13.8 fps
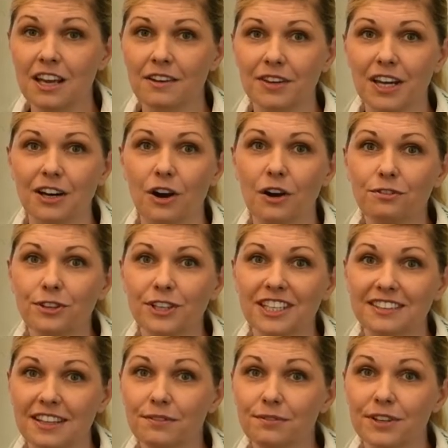we are offering
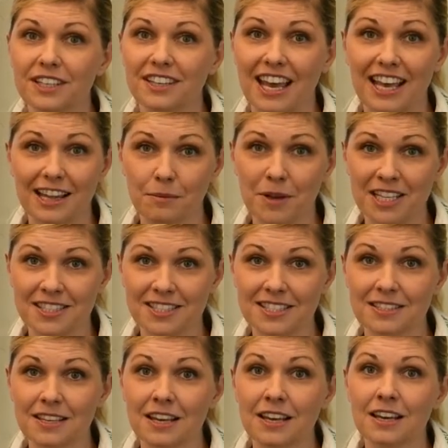different
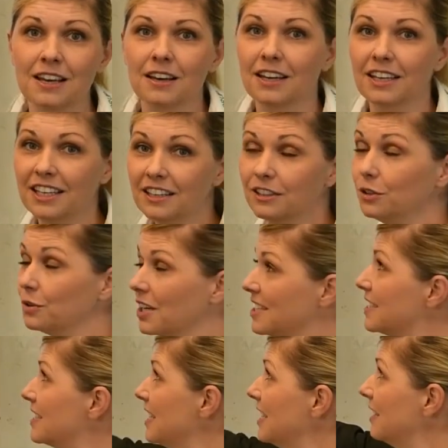elements. Here you can
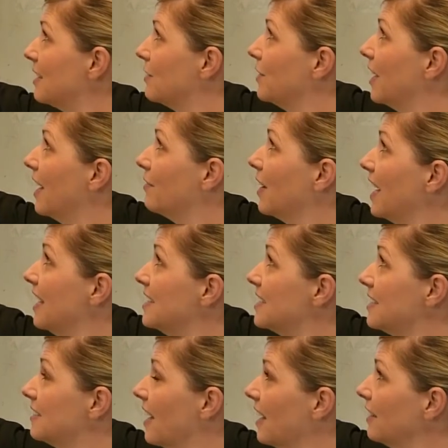see that we have
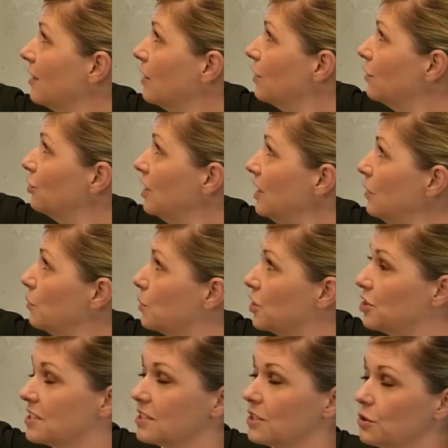NC technology, which
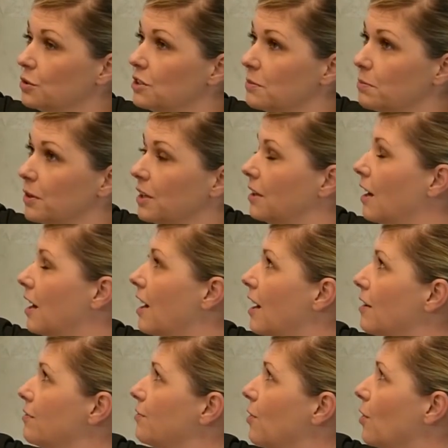is suitable
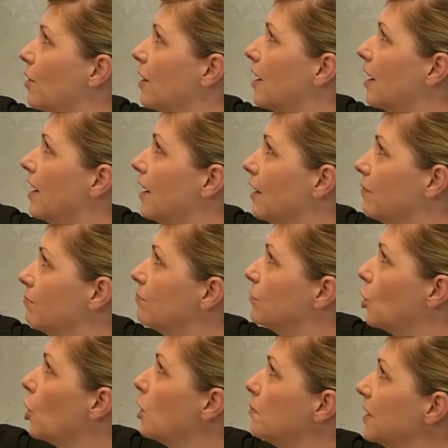for
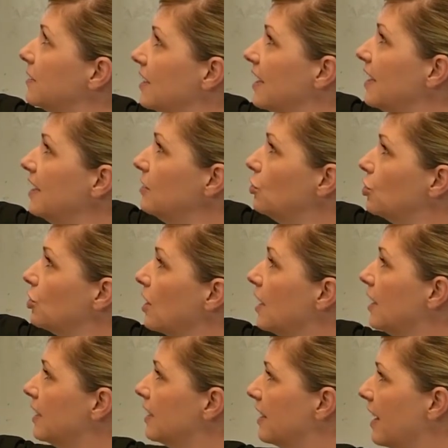normal tillage.
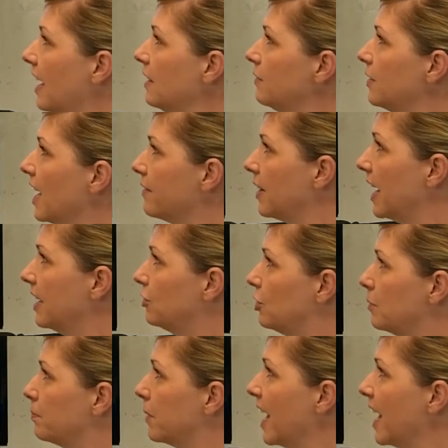Then we have NG+,